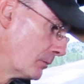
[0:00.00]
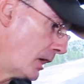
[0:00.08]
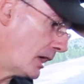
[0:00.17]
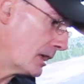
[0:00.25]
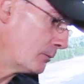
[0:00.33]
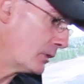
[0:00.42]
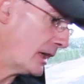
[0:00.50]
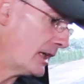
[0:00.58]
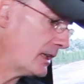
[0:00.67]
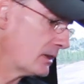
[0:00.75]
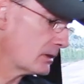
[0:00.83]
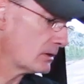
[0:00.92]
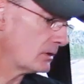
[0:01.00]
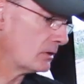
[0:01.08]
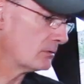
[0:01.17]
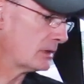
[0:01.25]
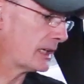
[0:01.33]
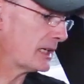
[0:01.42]
Parking brake,
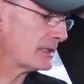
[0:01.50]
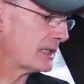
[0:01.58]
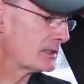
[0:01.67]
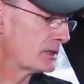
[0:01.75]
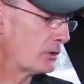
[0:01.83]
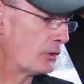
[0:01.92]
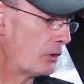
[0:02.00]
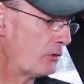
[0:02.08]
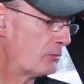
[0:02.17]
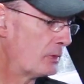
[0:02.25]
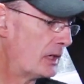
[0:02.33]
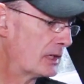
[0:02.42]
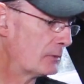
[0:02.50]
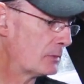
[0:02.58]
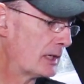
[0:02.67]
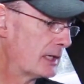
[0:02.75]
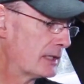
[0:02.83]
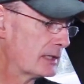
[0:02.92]
I guess that's an on-off parking
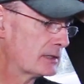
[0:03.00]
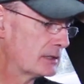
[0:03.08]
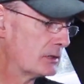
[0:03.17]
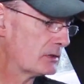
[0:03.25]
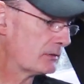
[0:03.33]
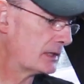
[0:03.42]
brake, that's a useful